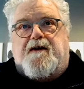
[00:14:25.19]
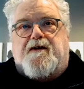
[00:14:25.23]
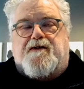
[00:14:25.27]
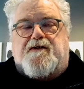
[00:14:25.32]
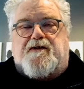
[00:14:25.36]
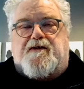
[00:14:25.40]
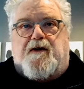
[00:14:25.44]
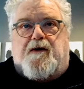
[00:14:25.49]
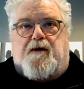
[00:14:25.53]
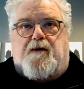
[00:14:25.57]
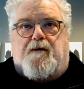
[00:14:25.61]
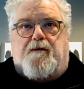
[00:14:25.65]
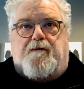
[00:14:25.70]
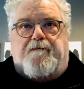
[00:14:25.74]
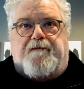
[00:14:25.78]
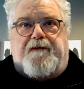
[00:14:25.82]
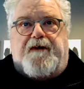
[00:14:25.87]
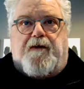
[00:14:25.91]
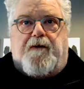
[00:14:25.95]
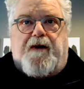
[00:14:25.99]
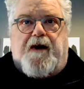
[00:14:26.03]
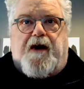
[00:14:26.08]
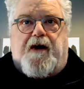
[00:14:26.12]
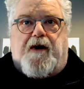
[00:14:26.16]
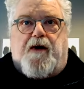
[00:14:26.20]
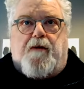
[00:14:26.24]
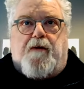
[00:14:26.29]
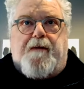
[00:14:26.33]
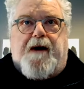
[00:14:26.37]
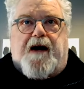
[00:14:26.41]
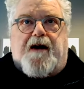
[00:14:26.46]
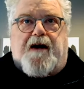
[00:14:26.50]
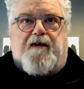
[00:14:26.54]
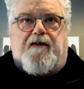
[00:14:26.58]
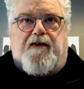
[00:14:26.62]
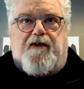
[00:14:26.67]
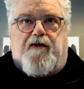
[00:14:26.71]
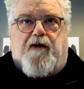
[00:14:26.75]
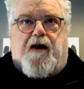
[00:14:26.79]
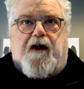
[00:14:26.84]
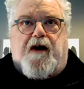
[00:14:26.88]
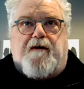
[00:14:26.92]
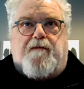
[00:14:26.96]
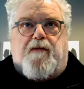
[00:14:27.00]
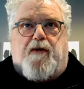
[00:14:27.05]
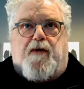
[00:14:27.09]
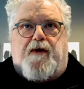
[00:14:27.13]
So, we got to go back to the
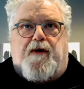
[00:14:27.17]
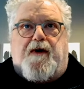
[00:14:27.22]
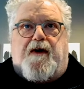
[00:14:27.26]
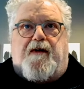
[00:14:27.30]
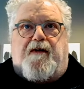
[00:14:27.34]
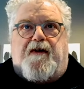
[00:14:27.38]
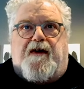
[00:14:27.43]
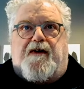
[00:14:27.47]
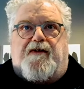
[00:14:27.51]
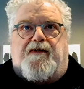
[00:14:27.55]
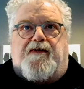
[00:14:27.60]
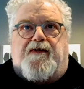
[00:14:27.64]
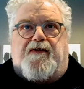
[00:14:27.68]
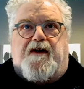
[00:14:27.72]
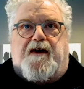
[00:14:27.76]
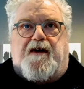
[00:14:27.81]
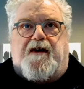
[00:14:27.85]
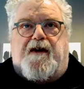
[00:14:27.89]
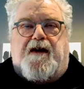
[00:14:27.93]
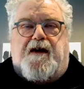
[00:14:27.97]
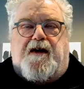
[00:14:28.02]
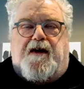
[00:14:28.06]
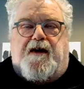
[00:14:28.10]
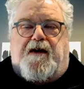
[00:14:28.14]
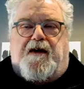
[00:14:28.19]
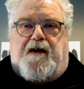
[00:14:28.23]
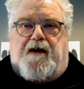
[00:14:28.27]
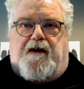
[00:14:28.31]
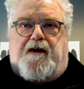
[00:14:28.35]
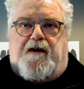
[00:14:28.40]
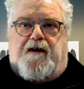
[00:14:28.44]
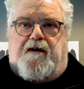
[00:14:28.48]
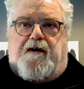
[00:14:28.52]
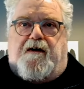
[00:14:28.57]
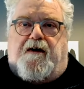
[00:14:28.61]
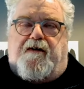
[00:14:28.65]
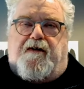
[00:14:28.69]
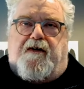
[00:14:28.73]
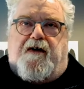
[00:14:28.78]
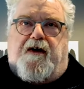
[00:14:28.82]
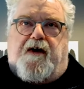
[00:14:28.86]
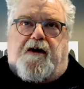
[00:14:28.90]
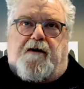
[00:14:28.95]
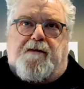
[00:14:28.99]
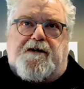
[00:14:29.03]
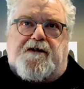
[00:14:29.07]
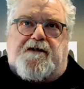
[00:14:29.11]
drawing board on this. And are there
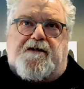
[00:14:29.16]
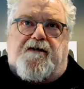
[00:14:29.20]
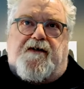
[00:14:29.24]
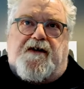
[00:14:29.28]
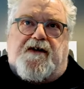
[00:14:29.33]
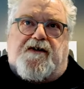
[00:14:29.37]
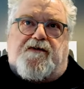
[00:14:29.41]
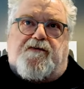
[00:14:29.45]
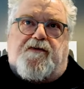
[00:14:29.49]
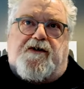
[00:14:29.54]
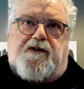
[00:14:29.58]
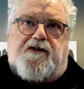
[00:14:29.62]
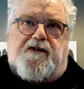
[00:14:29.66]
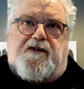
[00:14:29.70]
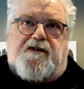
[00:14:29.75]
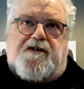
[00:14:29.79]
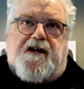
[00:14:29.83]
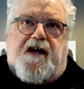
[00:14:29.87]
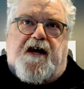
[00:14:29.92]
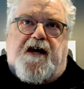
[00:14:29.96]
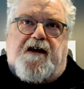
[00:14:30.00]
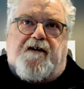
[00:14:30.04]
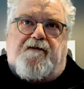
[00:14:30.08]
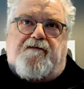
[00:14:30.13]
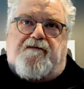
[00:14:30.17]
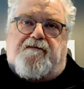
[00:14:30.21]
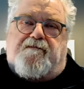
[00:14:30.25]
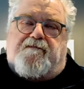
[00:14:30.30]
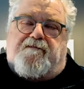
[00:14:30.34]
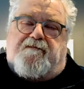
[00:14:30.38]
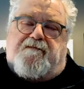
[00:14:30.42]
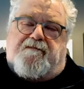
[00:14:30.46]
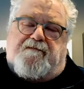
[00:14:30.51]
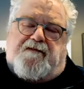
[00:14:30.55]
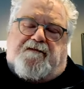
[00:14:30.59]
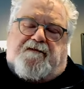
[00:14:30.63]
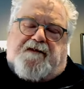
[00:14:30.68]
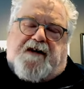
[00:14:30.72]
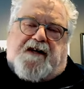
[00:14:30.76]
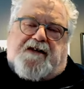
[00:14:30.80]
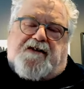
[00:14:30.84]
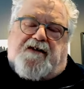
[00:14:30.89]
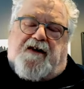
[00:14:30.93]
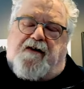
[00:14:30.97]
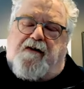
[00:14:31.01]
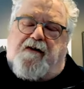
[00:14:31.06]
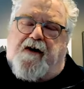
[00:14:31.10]
elements of this we should save?
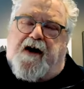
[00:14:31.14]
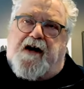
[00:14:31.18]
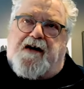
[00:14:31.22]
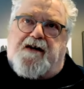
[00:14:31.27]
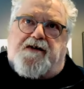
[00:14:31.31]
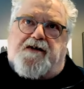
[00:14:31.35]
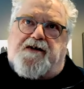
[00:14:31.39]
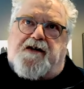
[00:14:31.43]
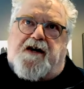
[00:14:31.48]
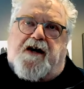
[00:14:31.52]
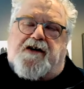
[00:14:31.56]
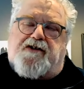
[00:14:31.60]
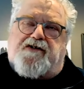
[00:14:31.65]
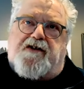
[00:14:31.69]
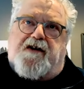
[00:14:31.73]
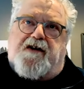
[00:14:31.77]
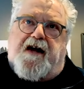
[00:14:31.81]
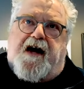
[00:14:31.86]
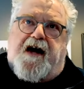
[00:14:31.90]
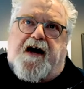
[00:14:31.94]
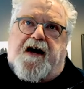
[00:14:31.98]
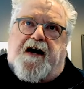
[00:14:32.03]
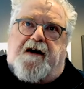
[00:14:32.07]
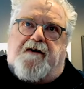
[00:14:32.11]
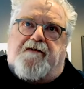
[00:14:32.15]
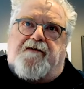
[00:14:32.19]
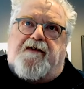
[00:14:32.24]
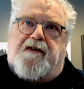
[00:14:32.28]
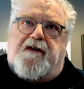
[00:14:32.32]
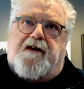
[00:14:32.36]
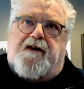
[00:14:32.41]
That's a grand discussion to have.